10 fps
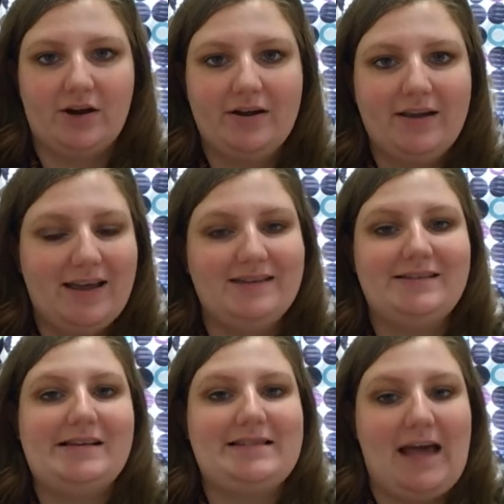It does
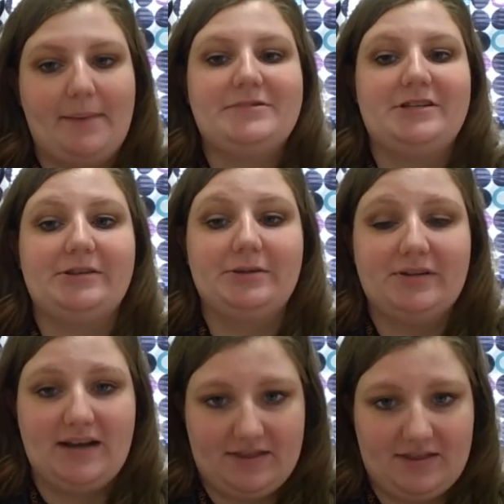absolutely
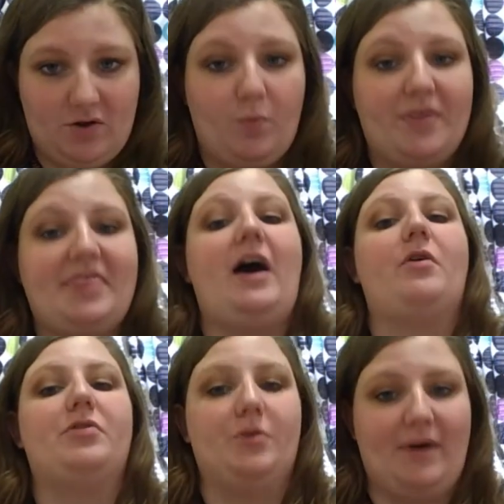nothing without the
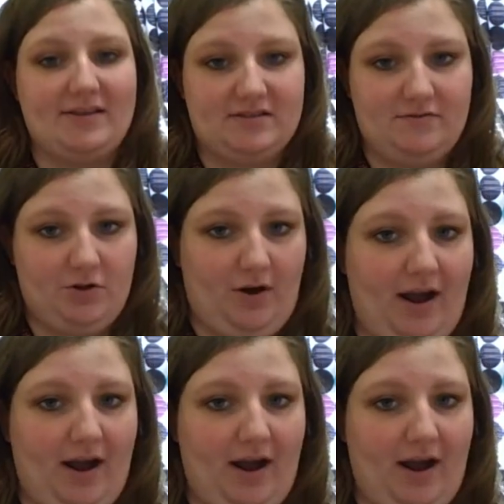rest of the graph.